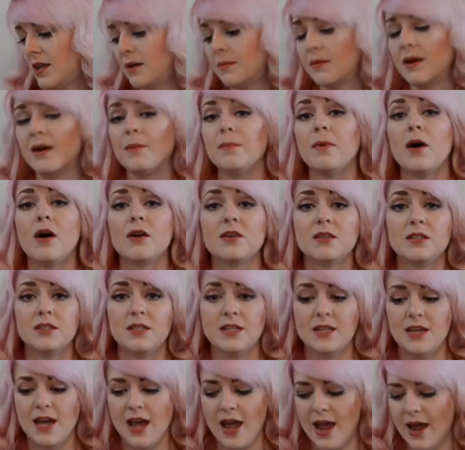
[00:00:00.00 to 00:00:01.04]
in my
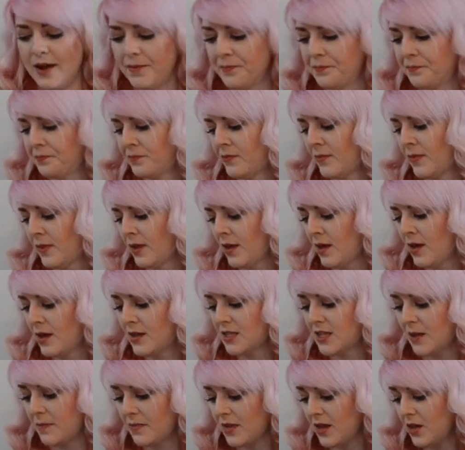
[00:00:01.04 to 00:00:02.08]
box today
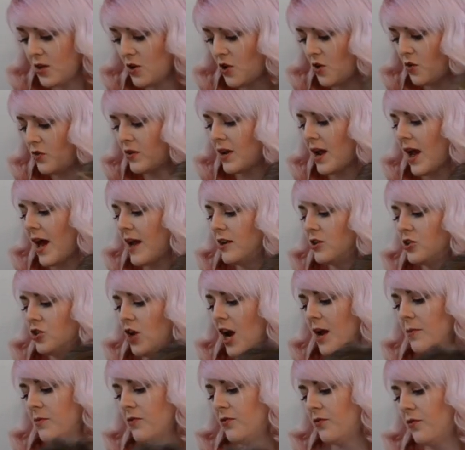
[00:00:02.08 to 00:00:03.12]
something new that I hadn't
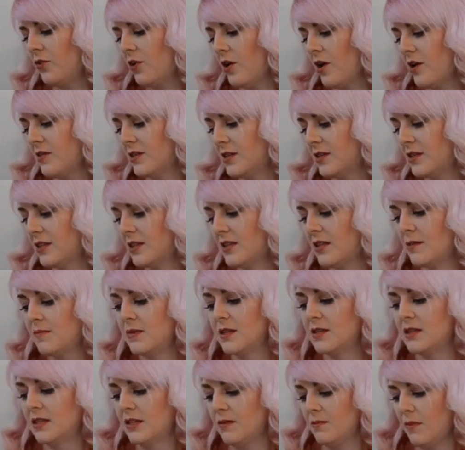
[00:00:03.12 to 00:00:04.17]
tried before, and this is the
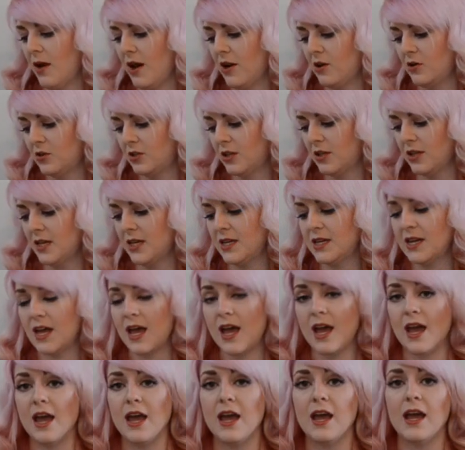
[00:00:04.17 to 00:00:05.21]
Mrs. Meyer's Clean
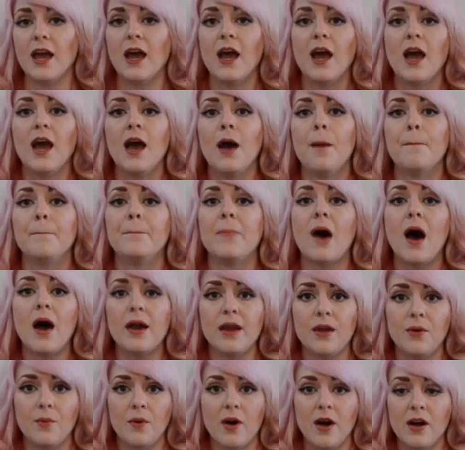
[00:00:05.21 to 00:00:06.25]
Day
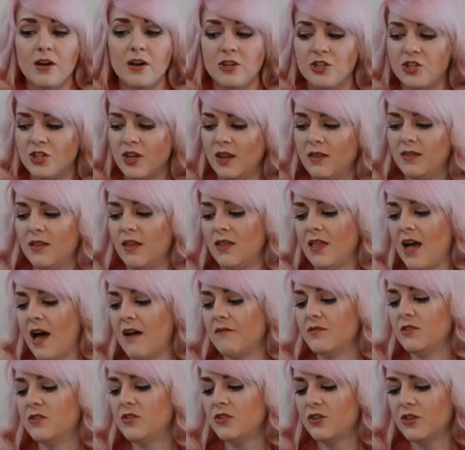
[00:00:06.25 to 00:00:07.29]
body wash in the
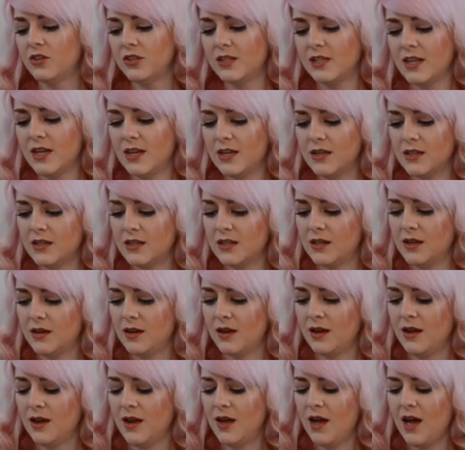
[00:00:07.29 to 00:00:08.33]
lavender scent.
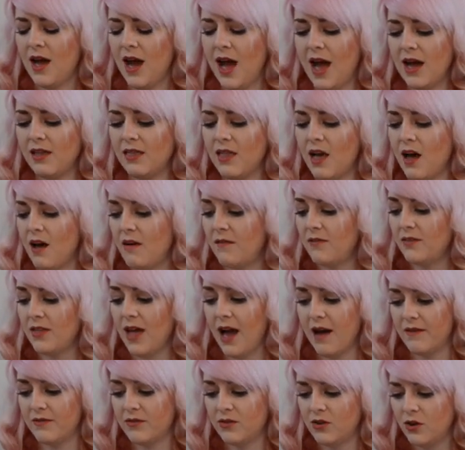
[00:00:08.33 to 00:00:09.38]
I love
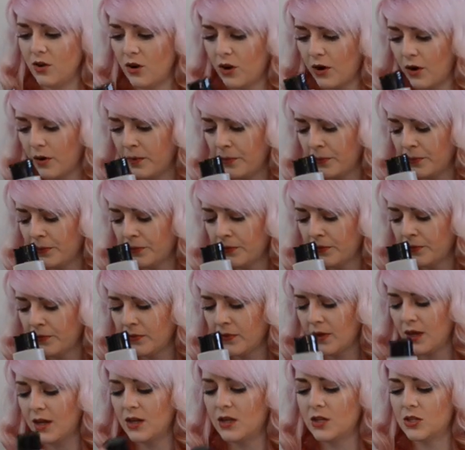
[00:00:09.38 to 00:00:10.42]
lavender.
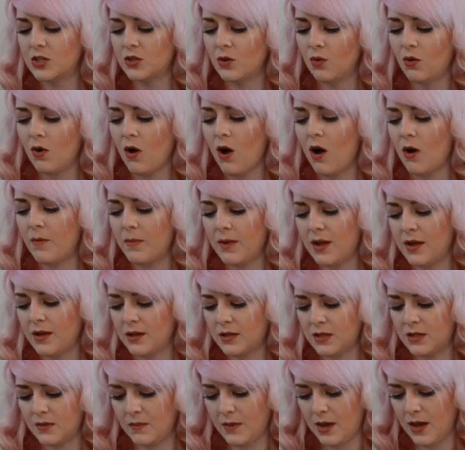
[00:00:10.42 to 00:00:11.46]
It is so calming
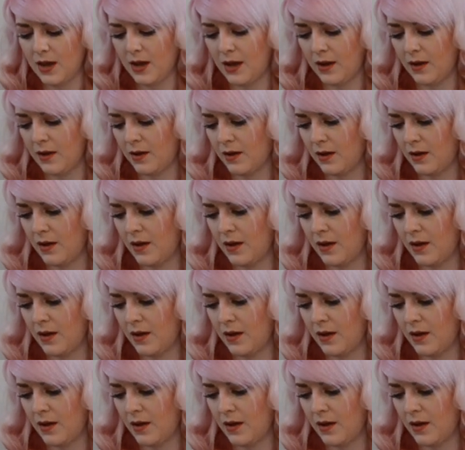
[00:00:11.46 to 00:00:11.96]
to me.